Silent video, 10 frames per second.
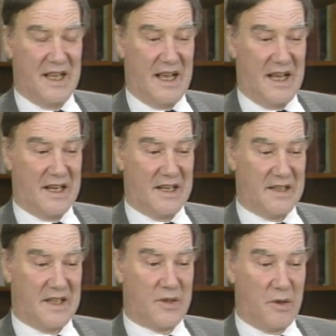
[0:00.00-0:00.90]
and
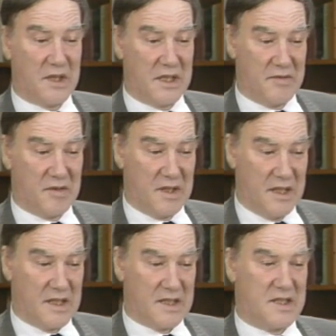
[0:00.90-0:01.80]
they don't
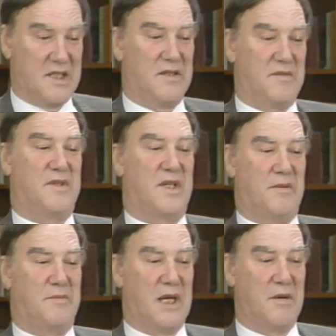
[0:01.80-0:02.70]
even serve
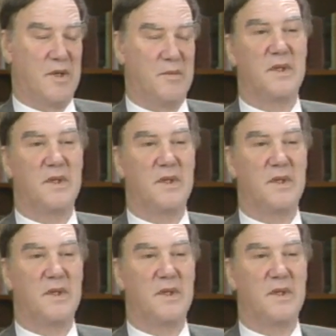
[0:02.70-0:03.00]
their primary